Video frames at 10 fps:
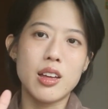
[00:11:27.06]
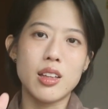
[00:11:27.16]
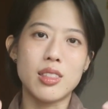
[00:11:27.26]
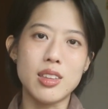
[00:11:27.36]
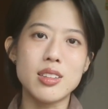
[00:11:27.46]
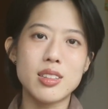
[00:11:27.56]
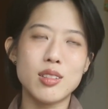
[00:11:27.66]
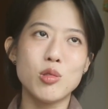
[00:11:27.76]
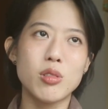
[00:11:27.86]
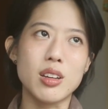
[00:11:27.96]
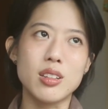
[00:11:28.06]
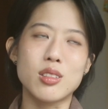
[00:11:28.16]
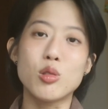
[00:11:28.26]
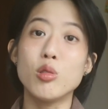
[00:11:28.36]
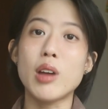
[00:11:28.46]
these two things
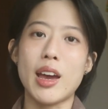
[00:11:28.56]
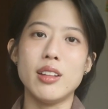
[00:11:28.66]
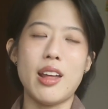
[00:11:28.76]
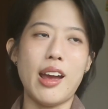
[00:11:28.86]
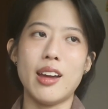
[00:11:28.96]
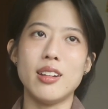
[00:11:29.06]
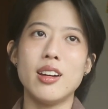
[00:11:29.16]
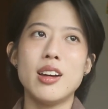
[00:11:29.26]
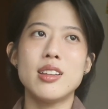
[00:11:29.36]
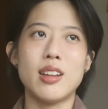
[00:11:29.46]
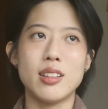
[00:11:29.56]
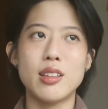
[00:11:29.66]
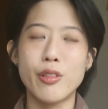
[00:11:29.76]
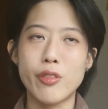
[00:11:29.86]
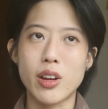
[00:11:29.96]
go hand in hand.
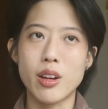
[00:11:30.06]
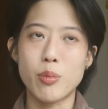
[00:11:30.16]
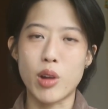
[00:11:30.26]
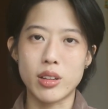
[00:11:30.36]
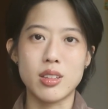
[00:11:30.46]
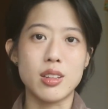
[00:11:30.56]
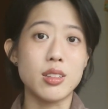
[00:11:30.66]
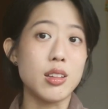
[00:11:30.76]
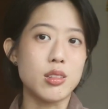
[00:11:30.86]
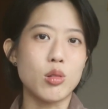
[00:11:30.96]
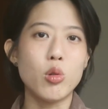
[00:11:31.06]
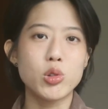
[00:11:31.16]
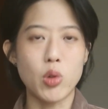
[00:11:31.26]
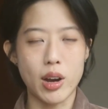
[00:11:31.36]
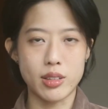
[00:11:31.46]
Scientific practice is
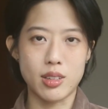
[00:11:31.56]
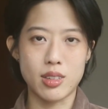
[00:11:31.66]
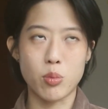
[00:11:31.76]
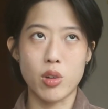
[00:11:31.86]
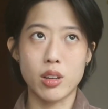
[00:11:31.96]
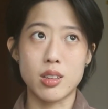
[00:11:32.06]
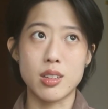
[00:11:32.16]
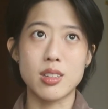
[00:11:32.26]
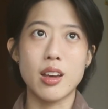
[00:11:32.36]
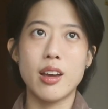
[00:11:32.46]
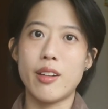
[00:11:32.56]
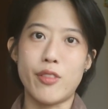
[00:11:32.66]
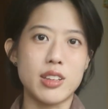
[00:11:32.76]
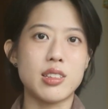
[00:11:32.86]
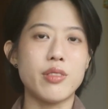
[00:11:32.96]
also artistic practice,
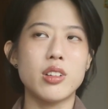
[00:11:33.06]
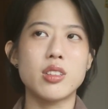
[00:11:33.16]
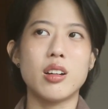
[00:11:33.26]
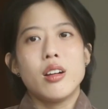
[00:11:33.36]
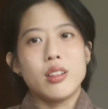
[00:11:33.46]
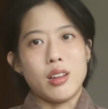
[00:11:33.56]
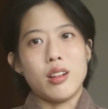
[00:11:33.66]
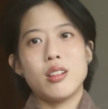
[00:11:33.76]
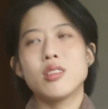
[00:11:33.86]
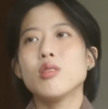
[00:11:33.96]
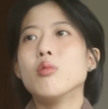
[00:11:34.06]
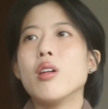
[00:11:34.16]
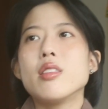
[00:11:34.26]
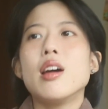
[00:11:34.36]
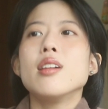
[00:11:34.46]
vice versa. Yeah, so
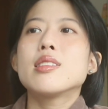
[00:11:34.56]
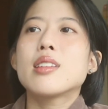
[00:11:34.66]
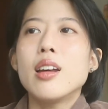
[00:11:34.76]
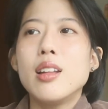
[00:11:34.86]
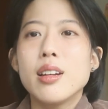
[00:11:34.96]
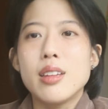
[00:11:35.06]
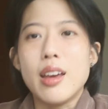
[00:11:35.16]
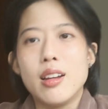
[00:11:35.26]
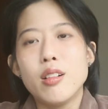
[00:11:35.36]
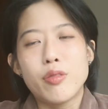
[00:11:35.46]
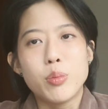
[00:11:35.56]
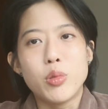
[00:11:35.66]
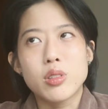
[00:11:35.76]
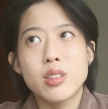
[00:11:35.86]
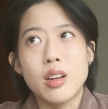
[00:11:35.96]
that's kind of like the end of the
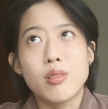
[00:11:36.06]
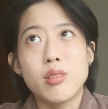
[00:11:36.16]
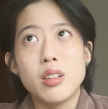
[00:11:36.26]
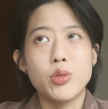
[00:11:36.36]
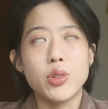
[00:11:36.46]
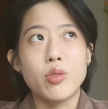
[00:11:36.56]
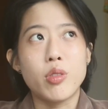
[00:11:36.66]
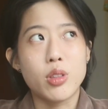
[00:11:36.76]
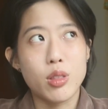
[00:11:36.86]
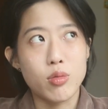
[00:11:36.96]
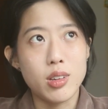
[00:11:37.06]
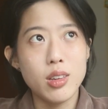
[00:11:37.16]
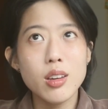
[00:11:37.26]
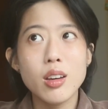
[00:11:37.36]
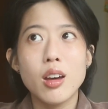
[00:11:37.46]
books that I read in
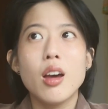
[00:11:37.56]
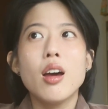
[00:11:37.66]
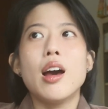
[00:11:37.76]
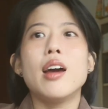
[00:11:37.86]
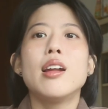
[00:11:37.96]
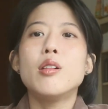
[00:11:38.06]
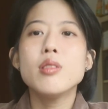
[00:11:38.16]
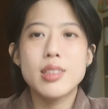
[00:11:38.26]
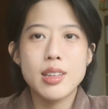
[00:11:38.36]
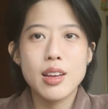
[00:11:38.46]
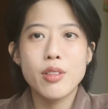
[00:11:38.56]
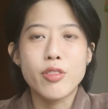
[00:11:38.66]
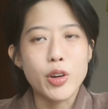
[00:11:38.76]
2023. And I would say very